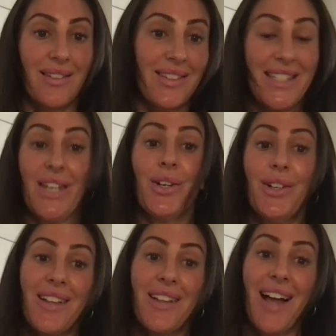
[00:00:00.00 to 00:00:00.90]

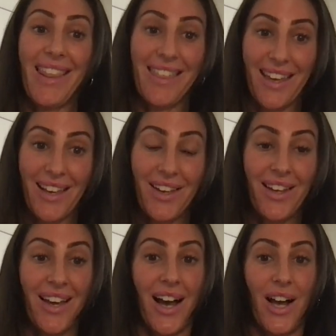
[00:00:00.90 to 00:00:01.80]
deal, I
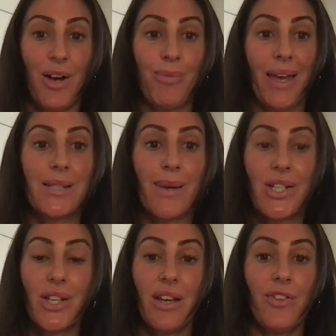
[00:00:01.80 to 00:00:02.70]
think,
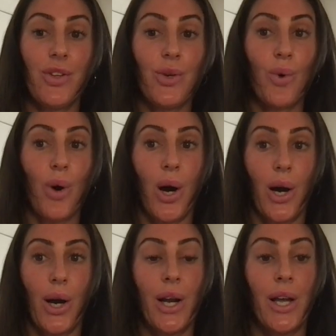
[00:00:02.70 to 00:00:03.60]
especially if you
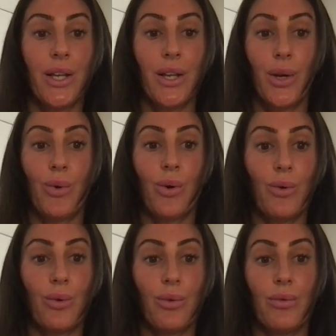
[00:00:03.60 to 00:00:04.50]
are,
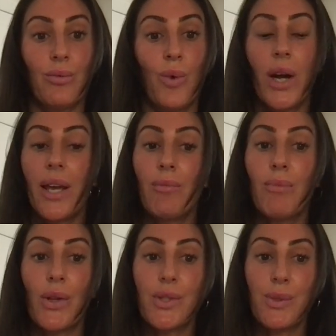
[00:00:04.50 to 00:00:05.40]
working
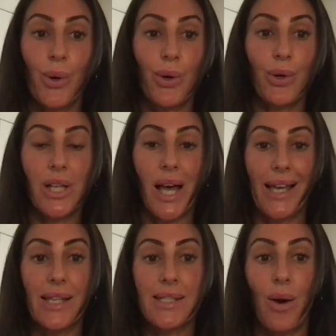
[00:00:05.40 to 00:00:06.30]
multiple
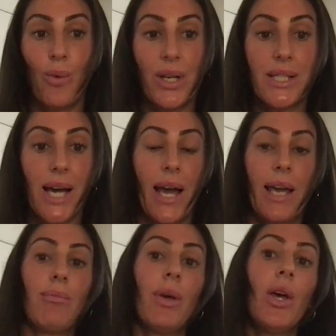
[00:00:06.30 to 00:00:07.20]
clients at one
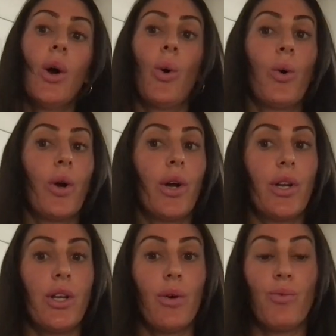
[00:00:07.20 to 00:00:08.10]
time, or
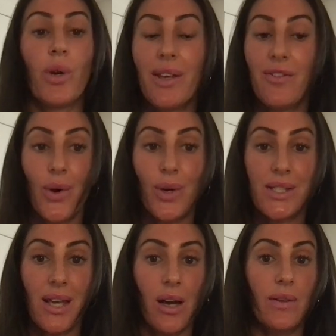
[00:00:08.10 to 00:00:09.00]
you're really
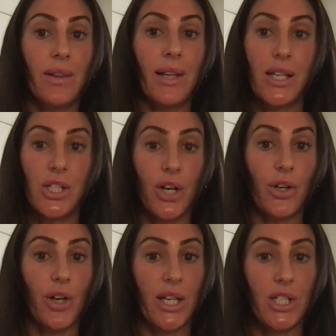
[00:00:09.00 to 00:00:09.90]
focusing on lead
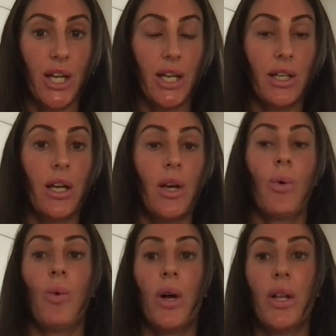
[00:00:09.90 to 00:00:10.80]
generation.
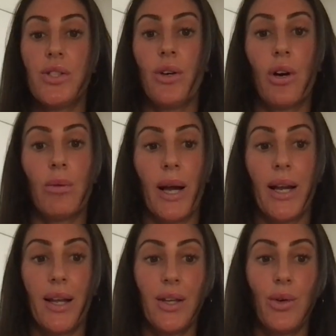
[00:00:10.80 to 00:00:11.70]
Once you go
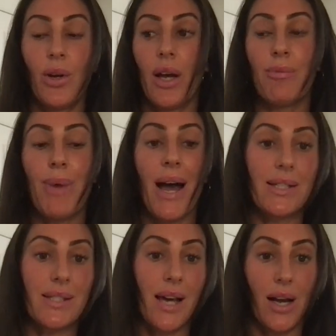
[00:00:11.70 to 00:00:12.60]
binding, you can kind of
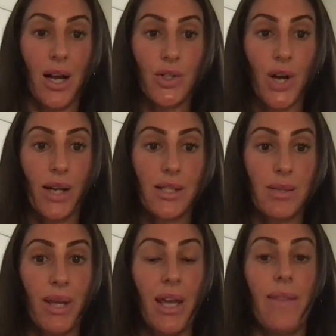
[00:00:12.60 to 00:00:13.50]
pass that contract to
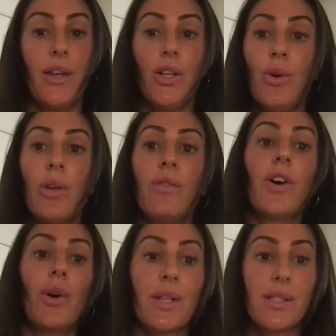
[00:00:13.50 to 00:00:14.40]
me, and then you can
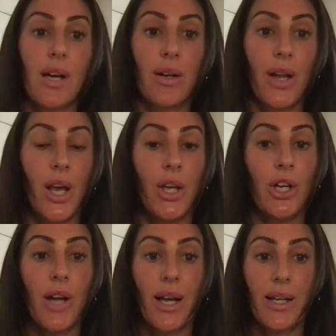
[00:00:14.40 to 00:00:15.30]
focus on
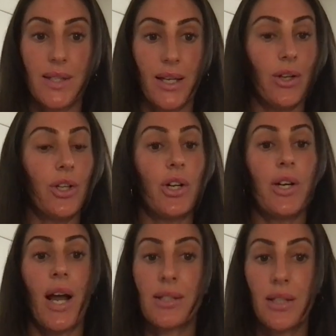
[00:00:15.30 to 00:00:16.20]
your next deal, your
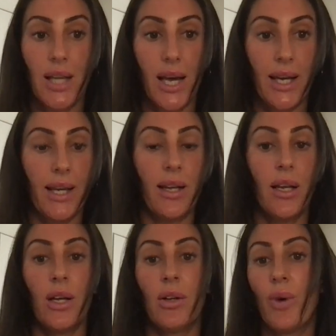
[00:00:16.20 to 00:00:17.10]
next client,
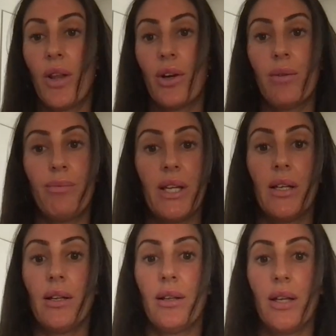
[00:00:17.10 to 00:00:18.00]
whether it
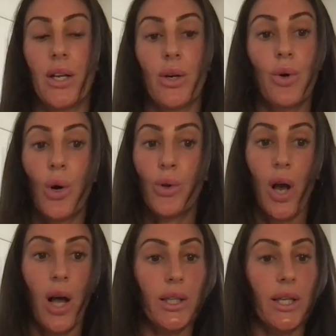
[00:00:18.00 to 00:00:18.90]
be, cold
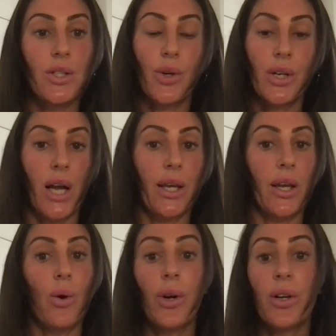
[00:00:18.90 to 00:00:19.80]
calling, door
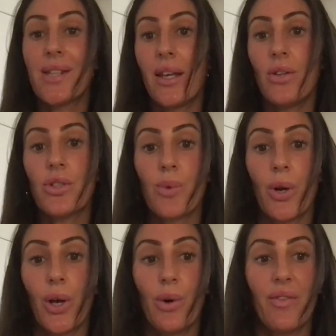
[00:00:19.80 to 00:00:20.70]
knocking, or say you just want to go on